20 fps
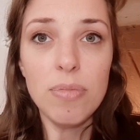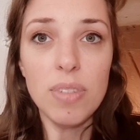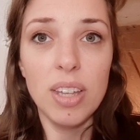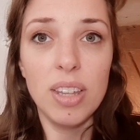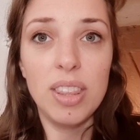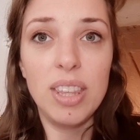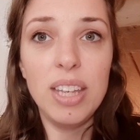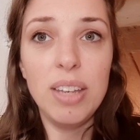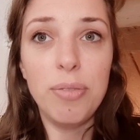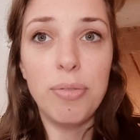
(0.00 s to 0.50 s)

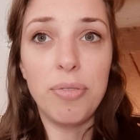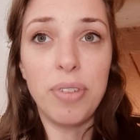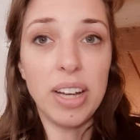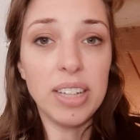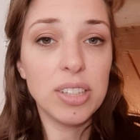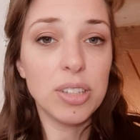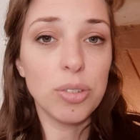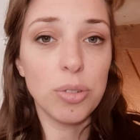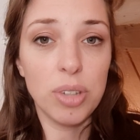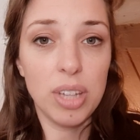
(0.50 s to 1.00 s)
the
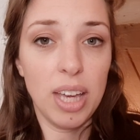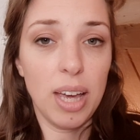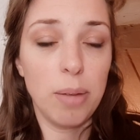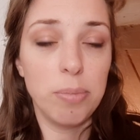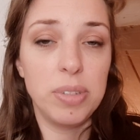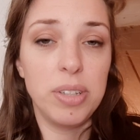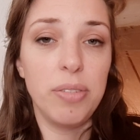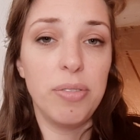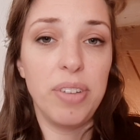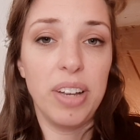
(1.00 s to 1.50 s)
vessel, the
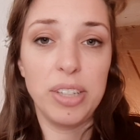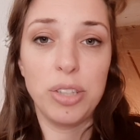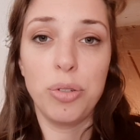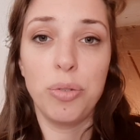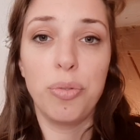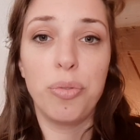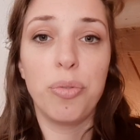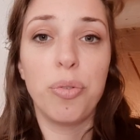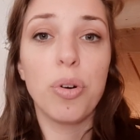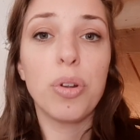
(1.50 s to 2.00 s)
empty
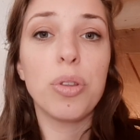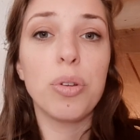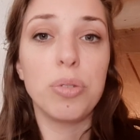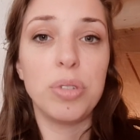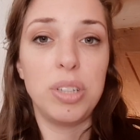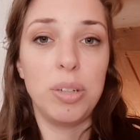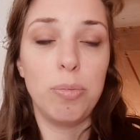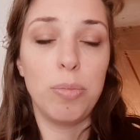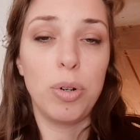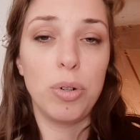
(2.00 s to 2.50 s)
vessel for
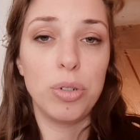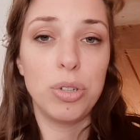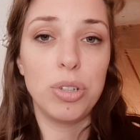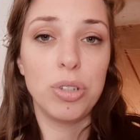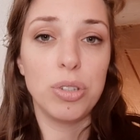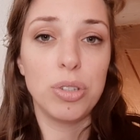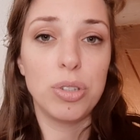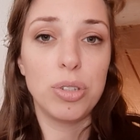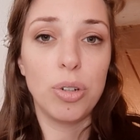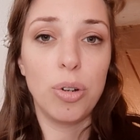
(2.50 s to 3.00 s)
those
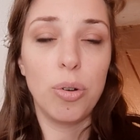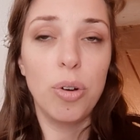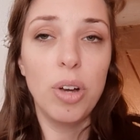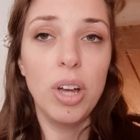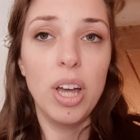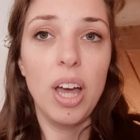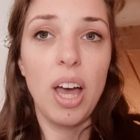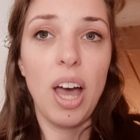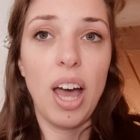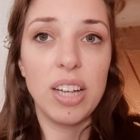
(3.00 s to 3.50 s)
emotions. So
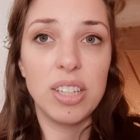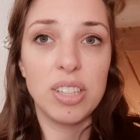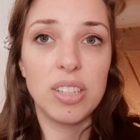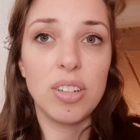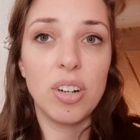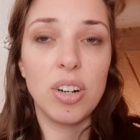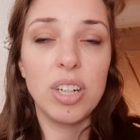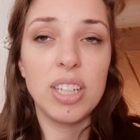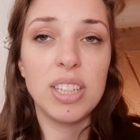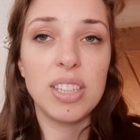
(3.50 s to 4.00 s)
I
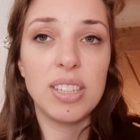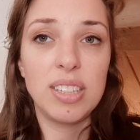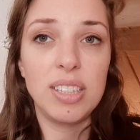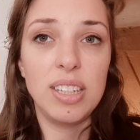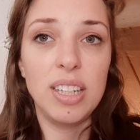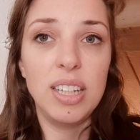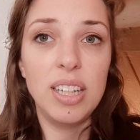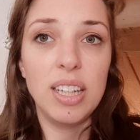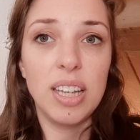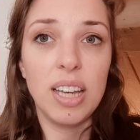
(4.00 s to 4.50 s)
started
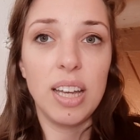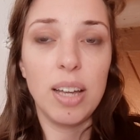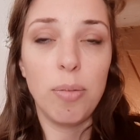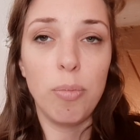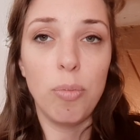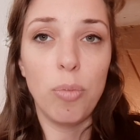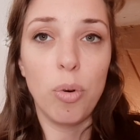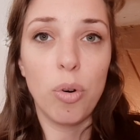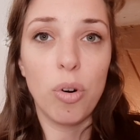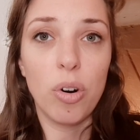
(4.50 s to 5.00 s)
seeing it
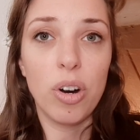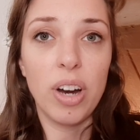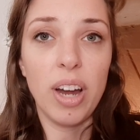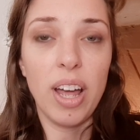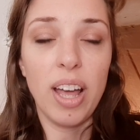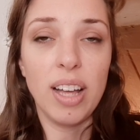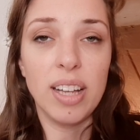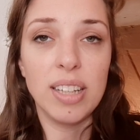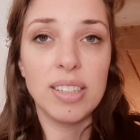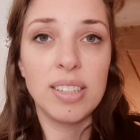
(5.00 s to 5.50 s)
more
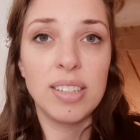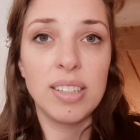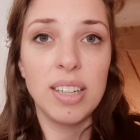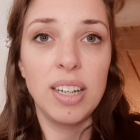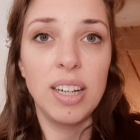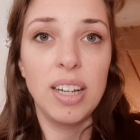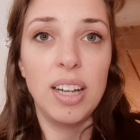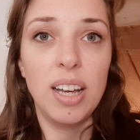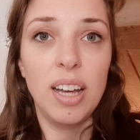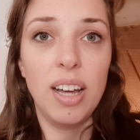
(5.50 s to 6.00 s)
as
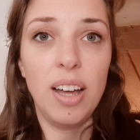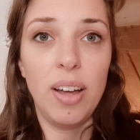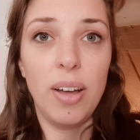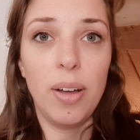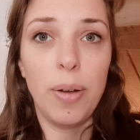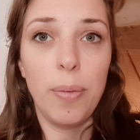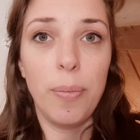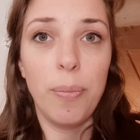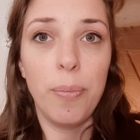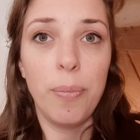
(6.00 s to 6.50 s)

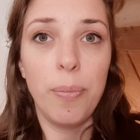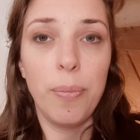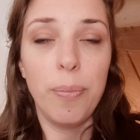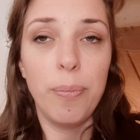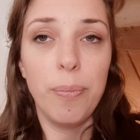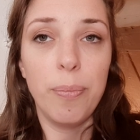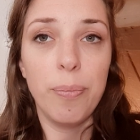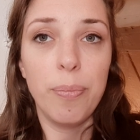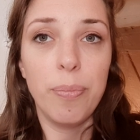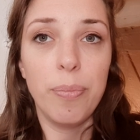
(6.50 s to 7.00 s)
um,
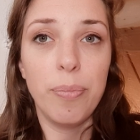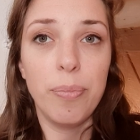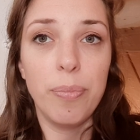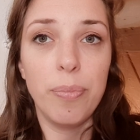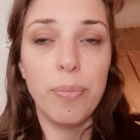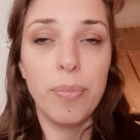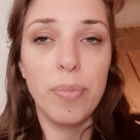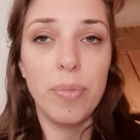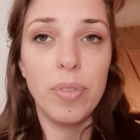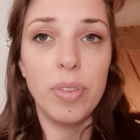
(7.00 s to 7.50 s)

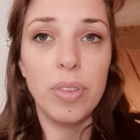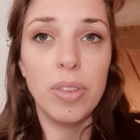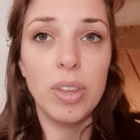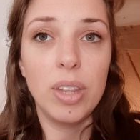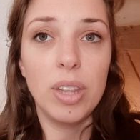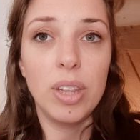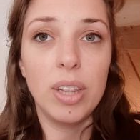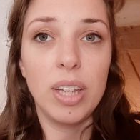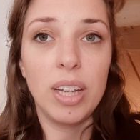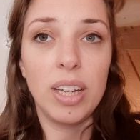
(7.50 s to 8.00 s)

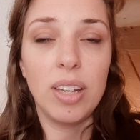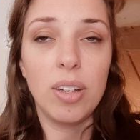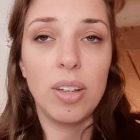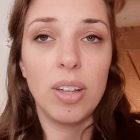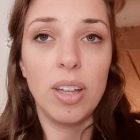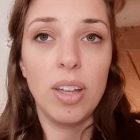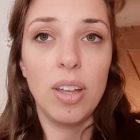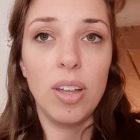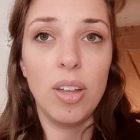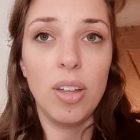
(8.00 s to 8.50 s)
like
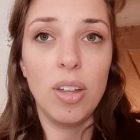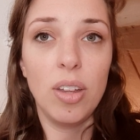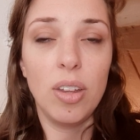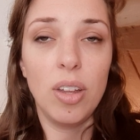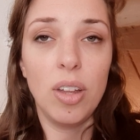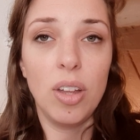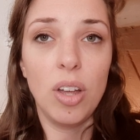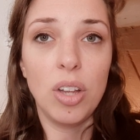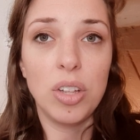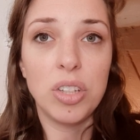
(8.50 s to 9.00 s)

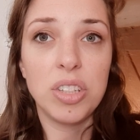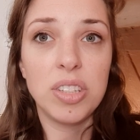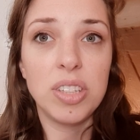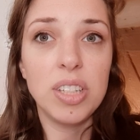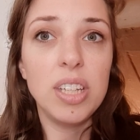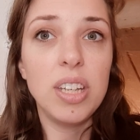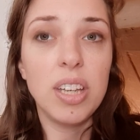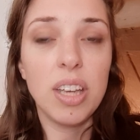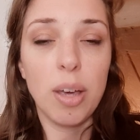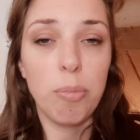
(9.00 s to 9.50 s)
a
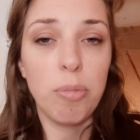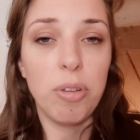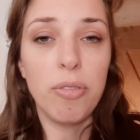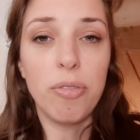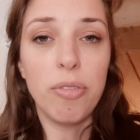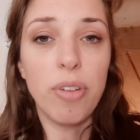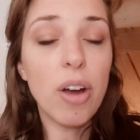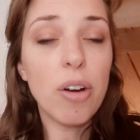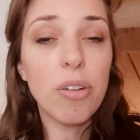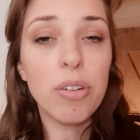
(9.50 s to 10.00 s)
sea can be
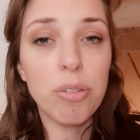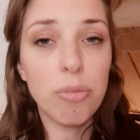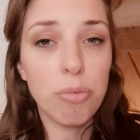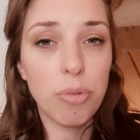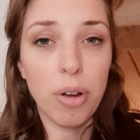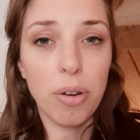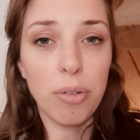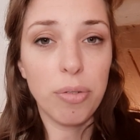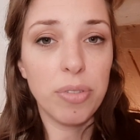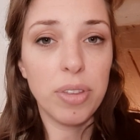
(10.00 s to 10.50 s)
very
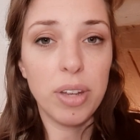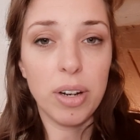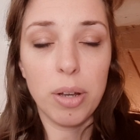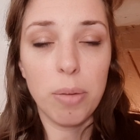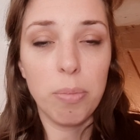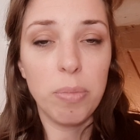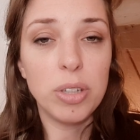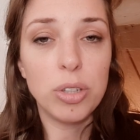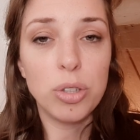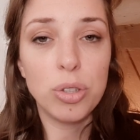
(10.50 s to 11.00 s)
rough. There
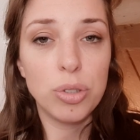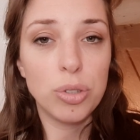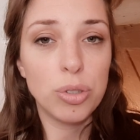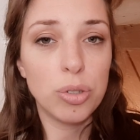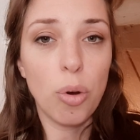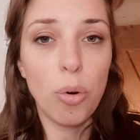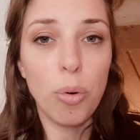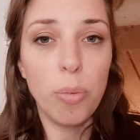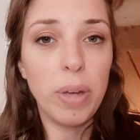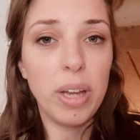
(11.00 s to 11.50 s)
can be
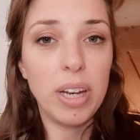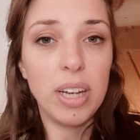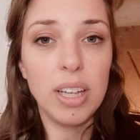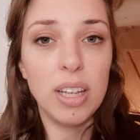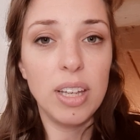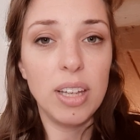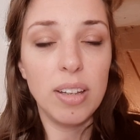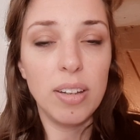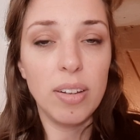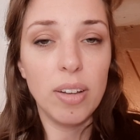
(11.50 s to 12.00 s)
so
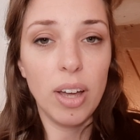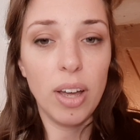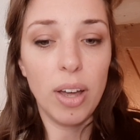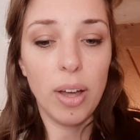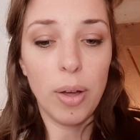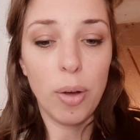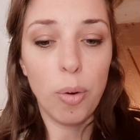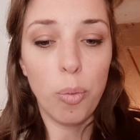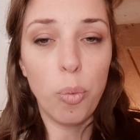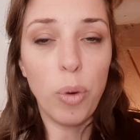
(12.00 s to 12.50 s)
many
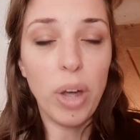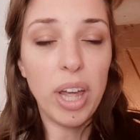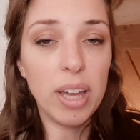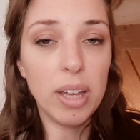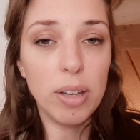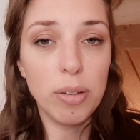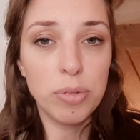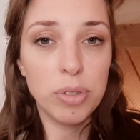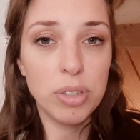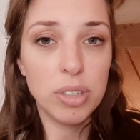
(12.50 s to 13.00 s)

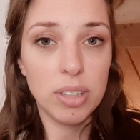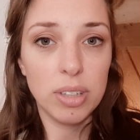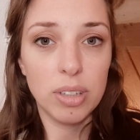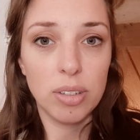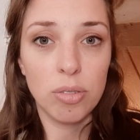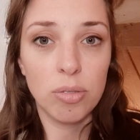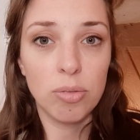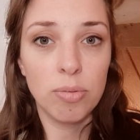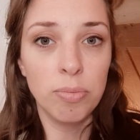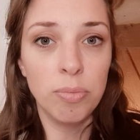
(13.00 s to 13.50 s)
waves
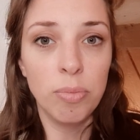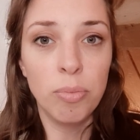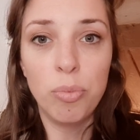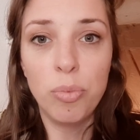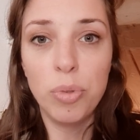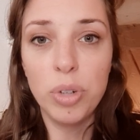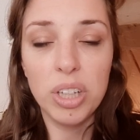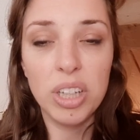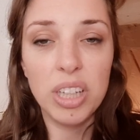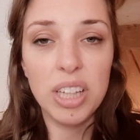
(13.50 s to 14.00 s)

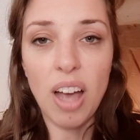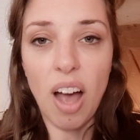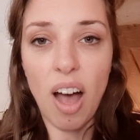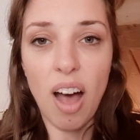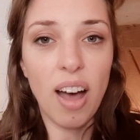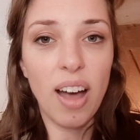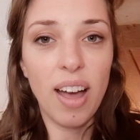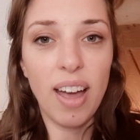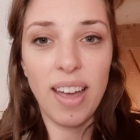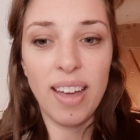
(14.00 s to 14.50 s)
really
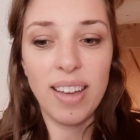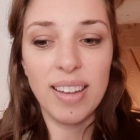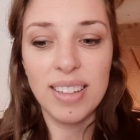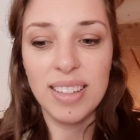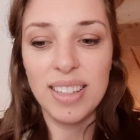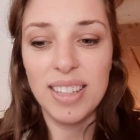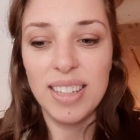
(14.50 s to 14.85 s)
high